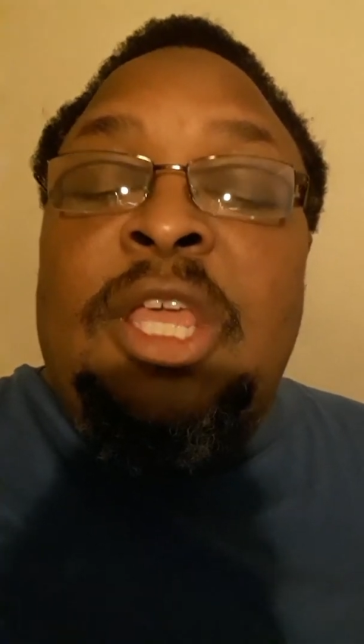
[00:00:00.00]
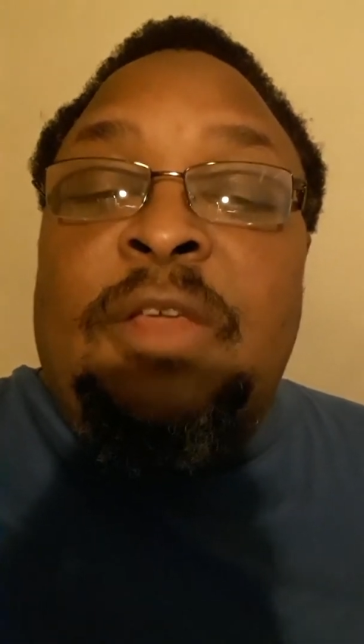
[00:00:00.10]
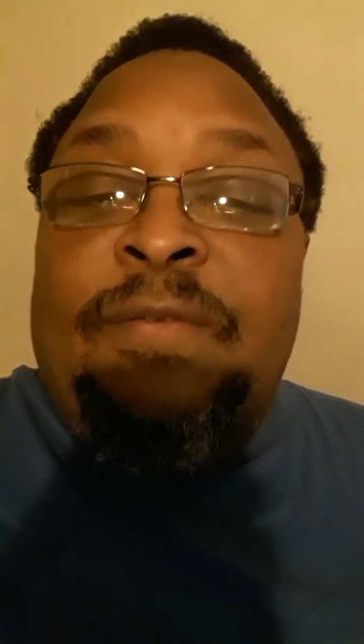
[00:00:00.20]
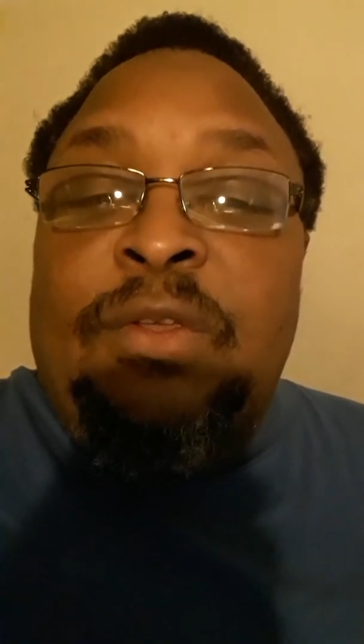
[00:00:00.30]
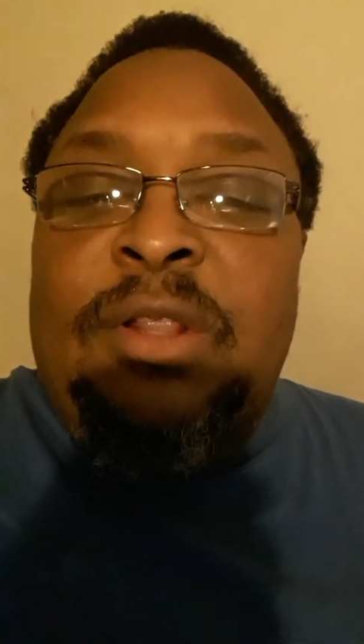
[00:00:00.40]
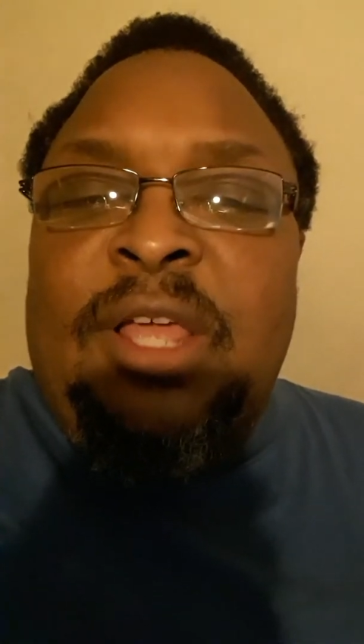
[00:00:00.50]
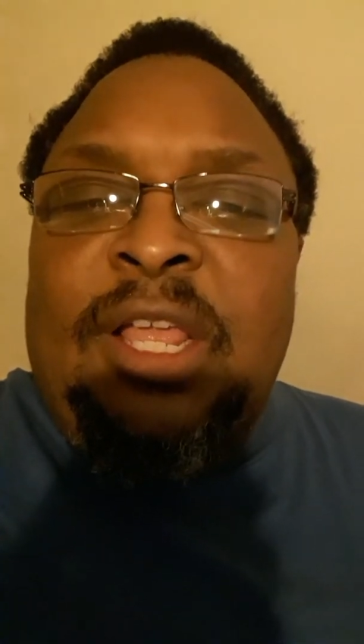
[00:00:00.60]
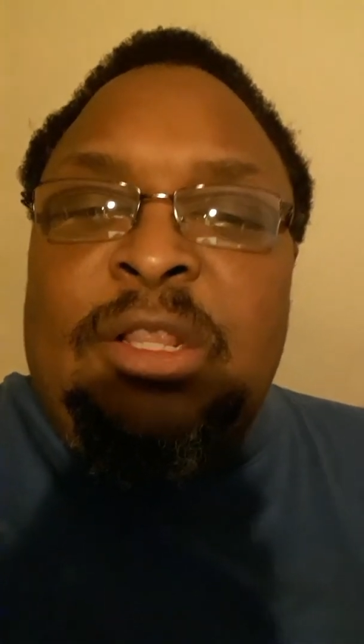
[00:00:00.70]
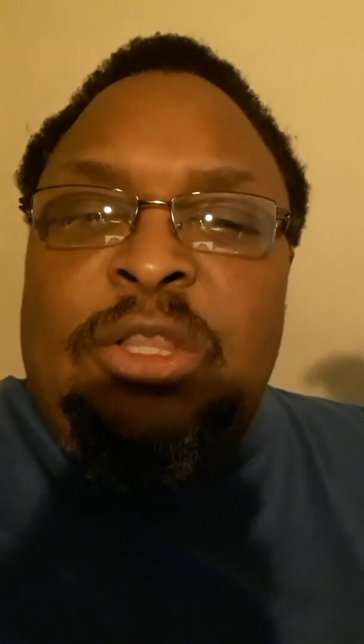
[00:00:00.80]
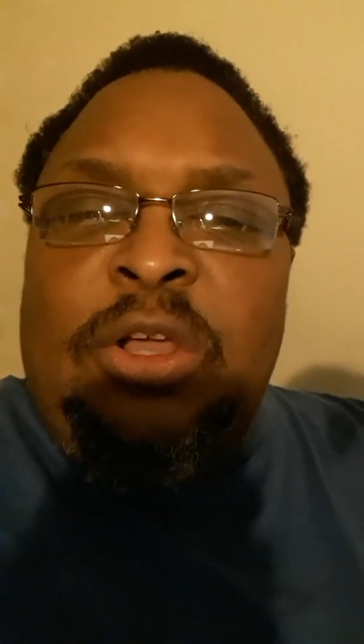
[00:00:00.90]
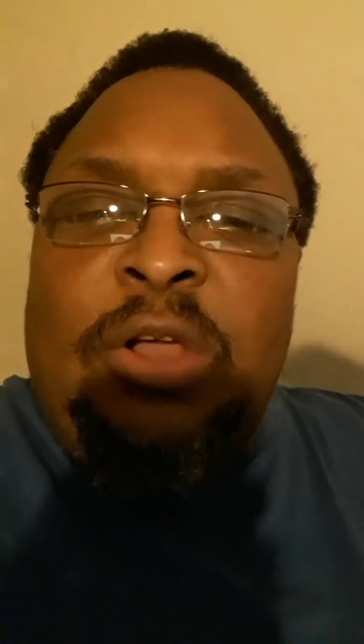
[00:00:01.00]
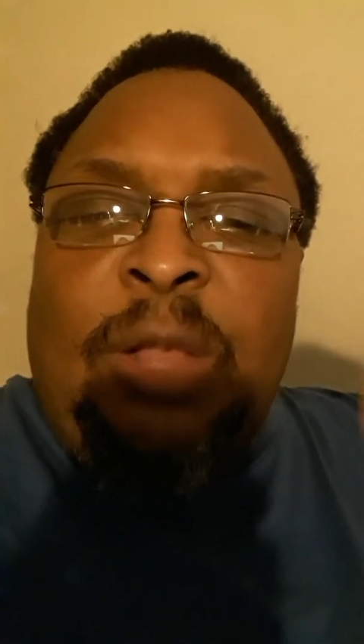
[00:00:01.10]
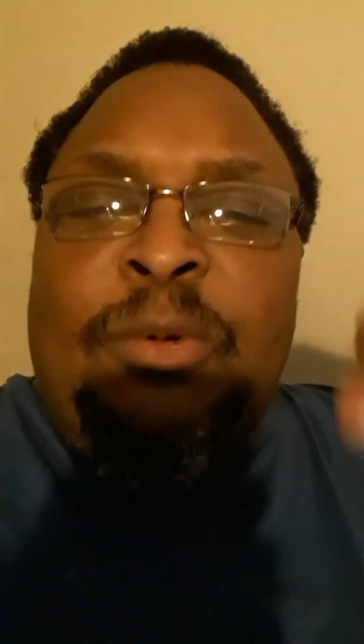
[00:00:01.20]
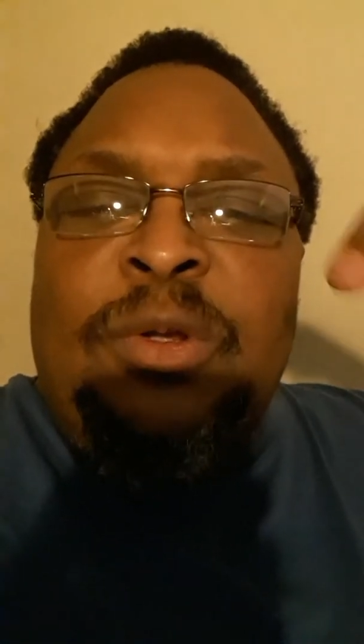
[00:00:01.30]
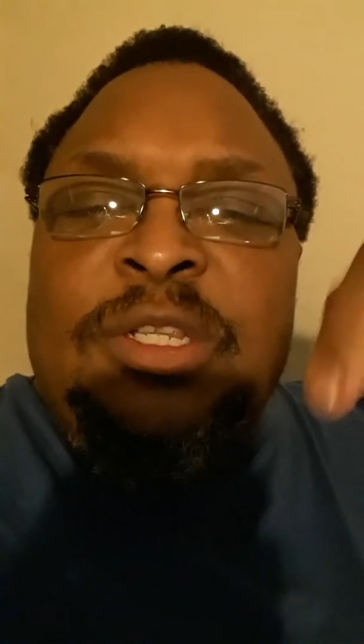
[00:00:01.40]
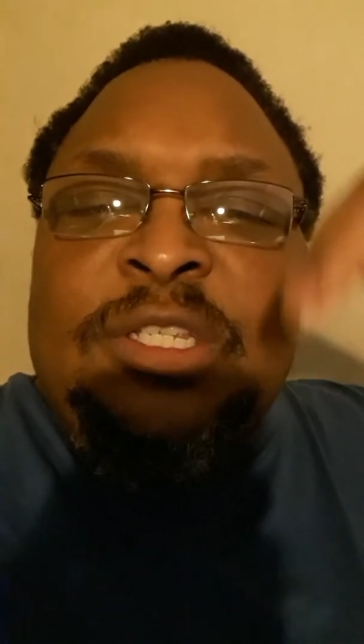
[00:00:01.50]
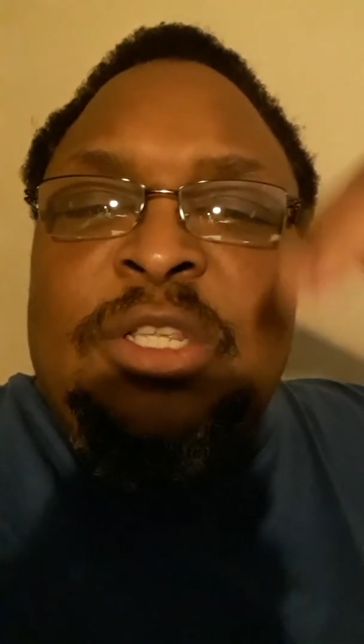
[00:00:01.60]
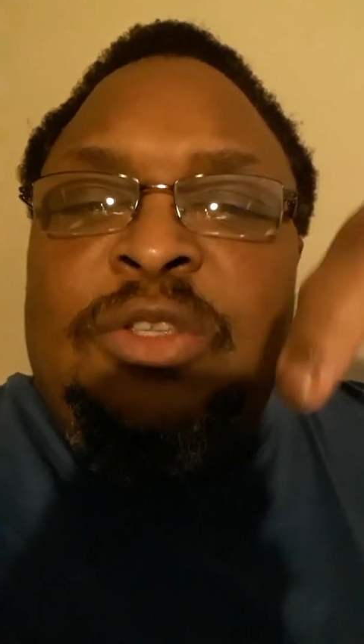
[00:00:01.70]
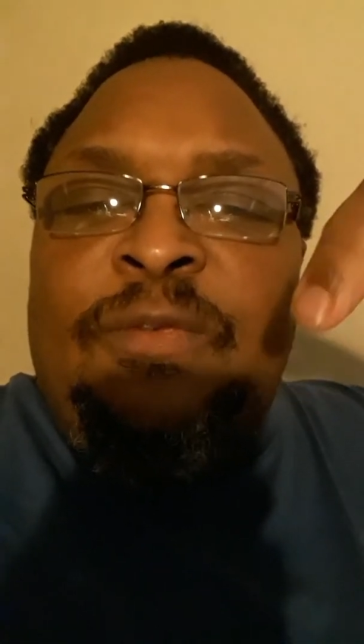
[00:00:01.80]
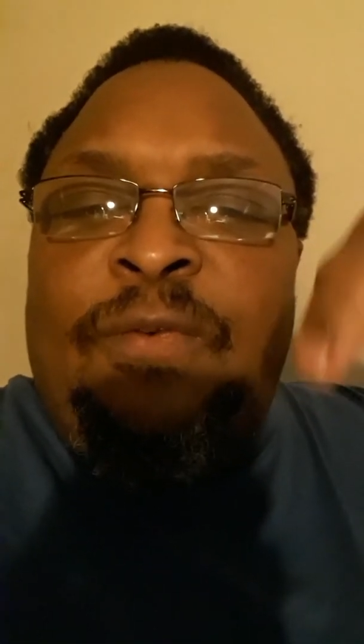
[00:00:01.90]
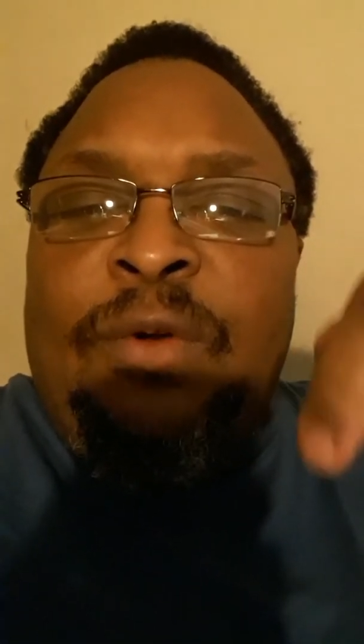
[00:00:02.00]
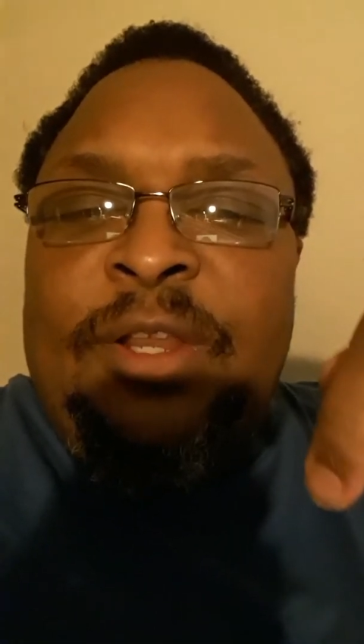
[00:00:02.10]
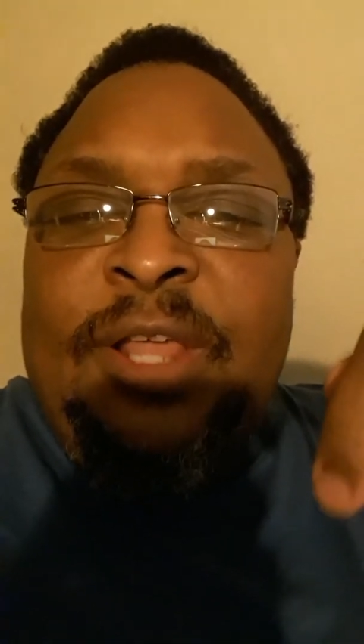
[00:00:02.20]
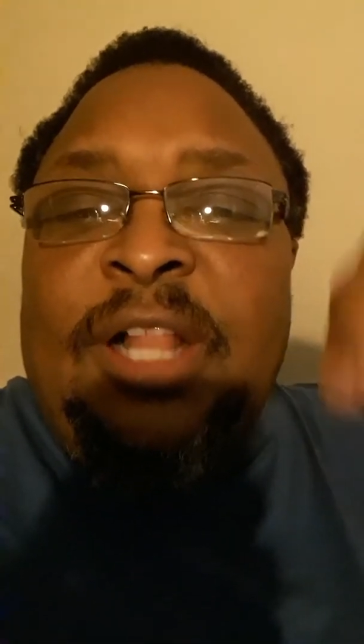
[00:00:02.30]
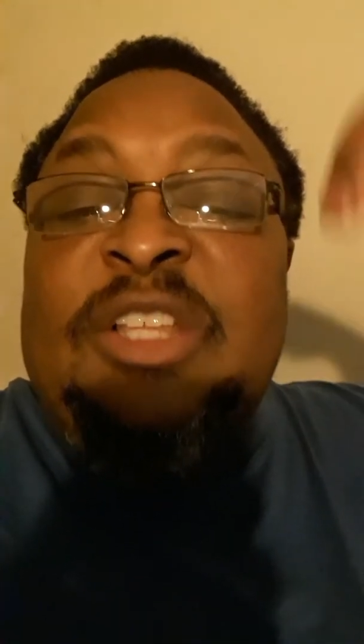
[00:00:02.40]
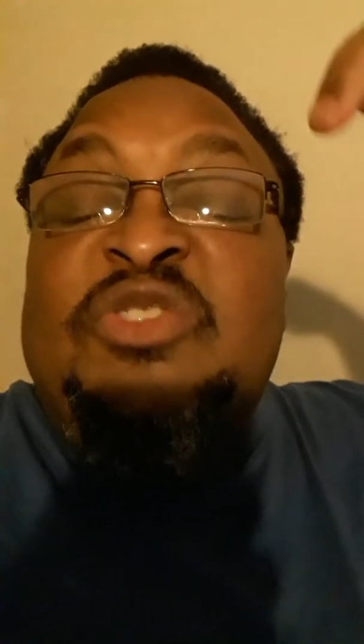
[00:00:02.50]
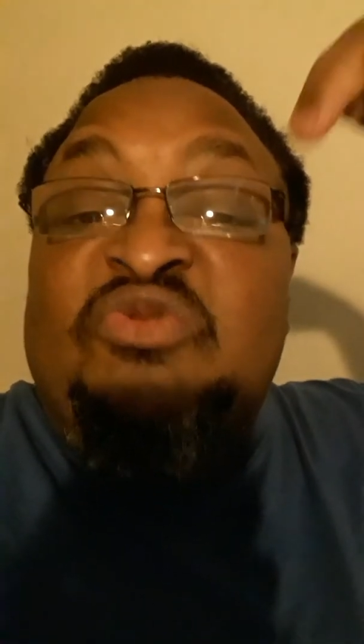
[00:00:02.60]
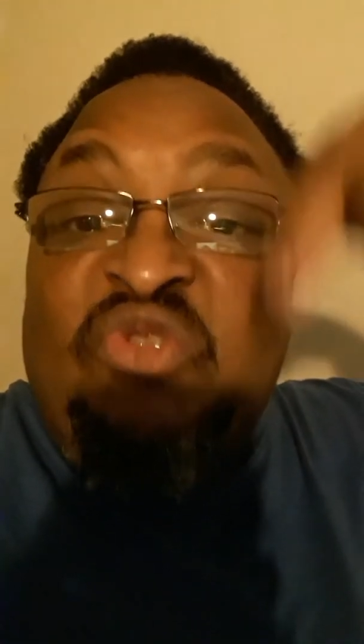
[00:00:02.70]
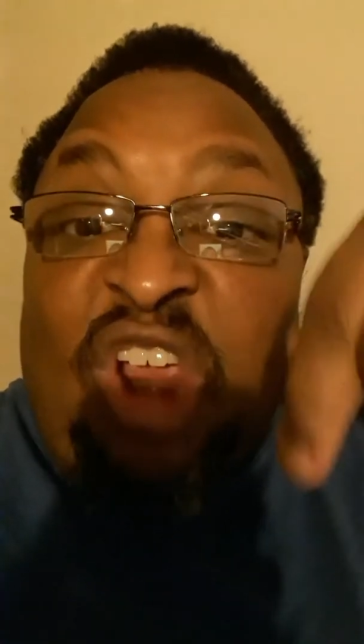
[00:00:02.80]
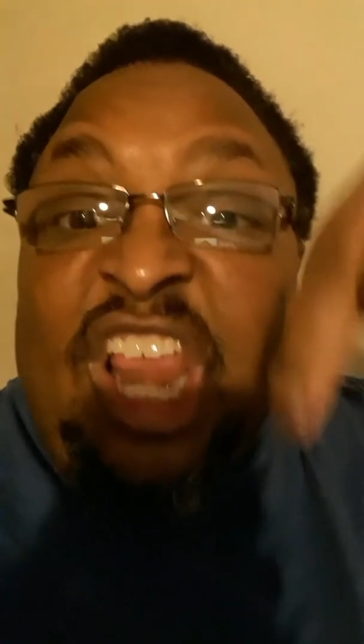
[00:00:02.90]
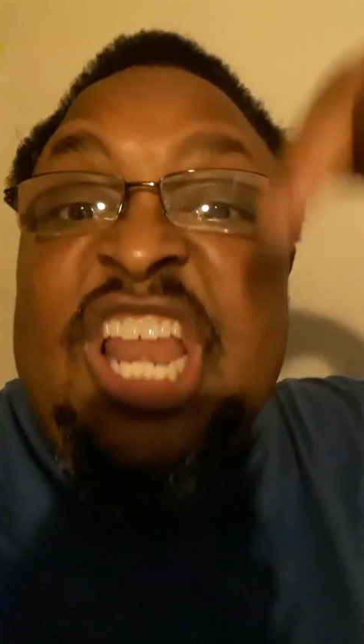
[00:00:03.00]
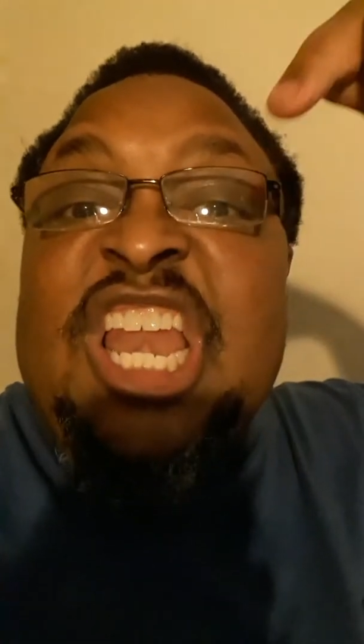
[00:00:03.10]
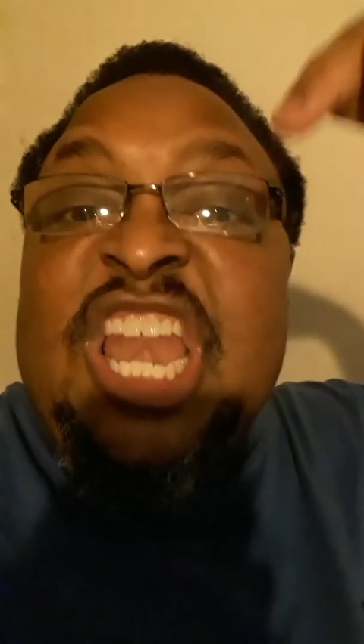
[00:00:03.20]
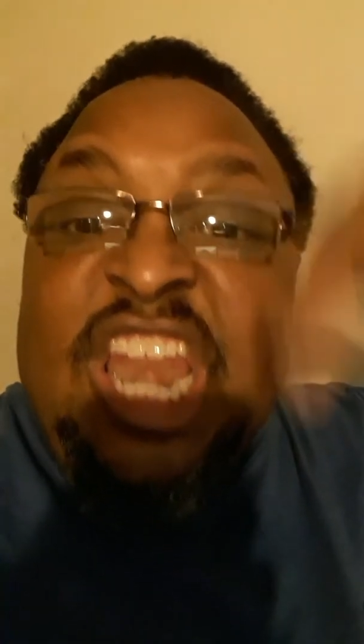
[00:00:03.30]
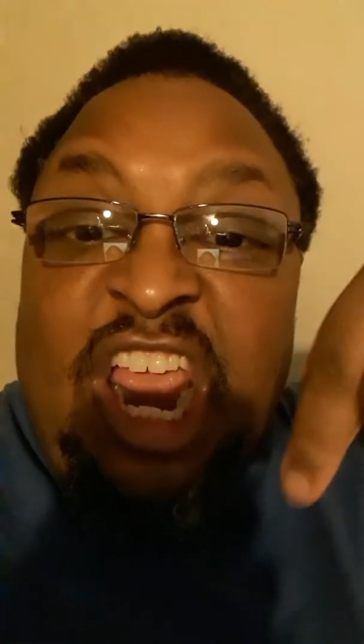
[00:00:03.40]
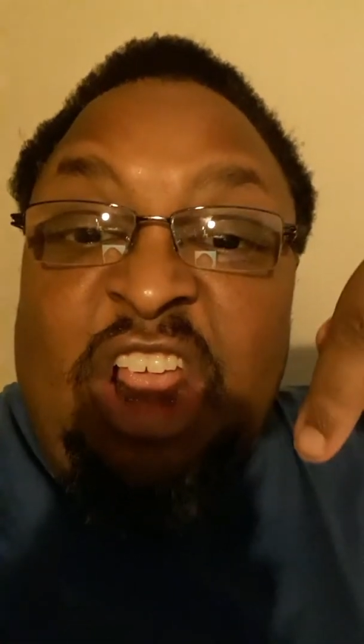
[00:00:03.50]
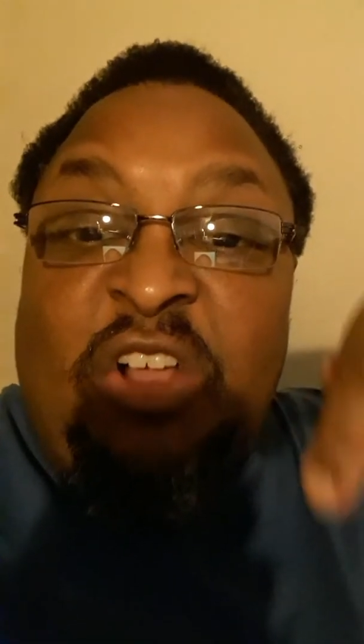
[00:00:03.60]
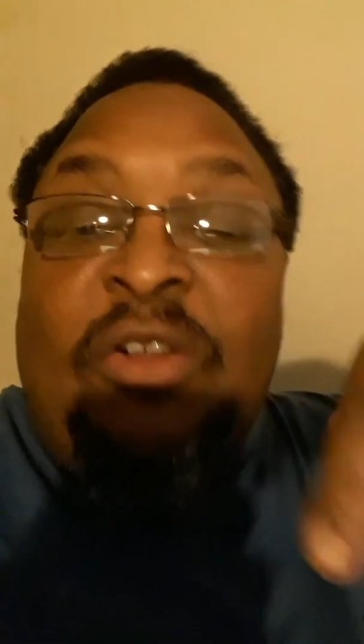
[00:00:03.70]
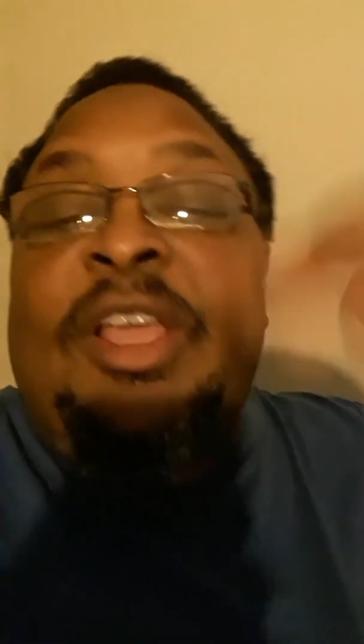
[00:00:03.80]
If you're like, no, I'm going to send you $40 right now.